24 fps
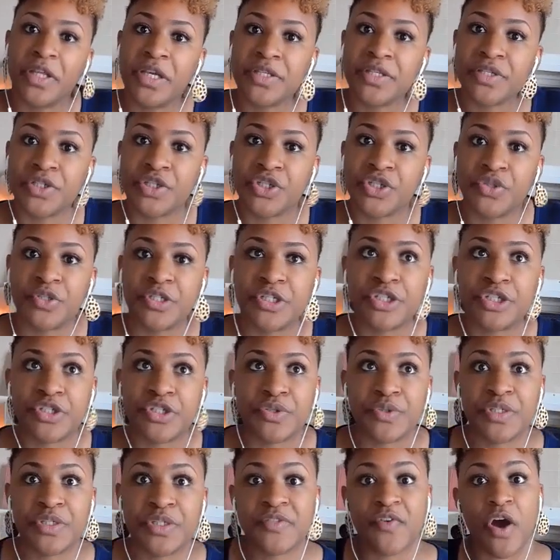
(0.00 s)
things that you can
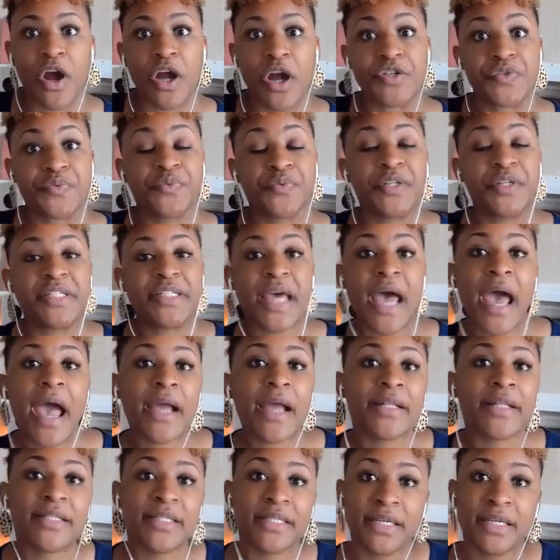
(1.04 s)
do as far as
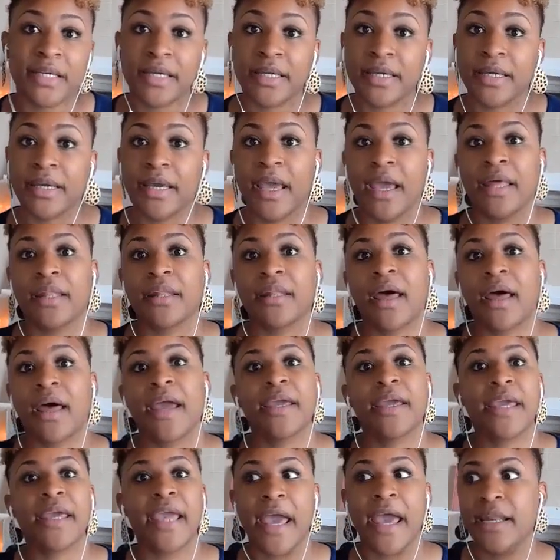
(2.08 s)
redacting and
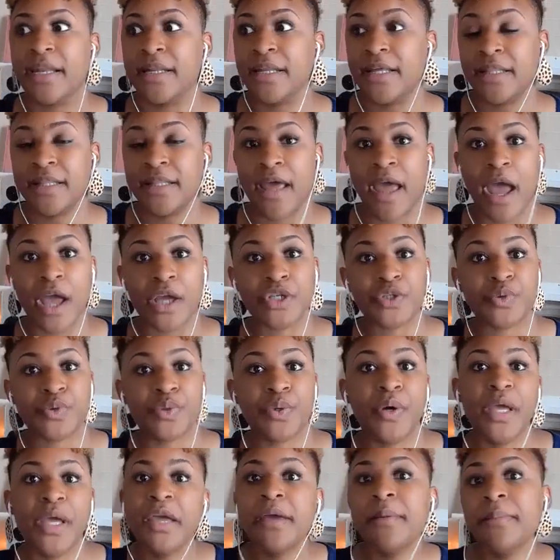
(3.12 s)
like editing the
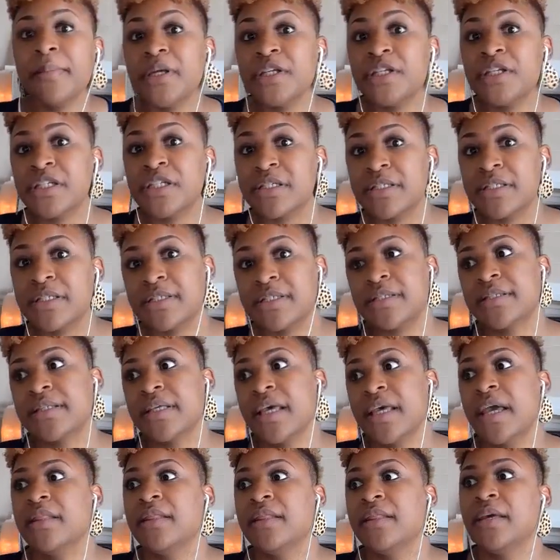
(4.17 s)
actual images
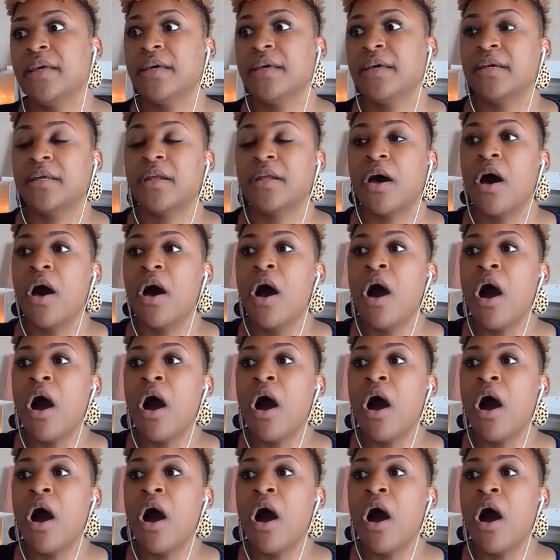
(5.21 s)
and then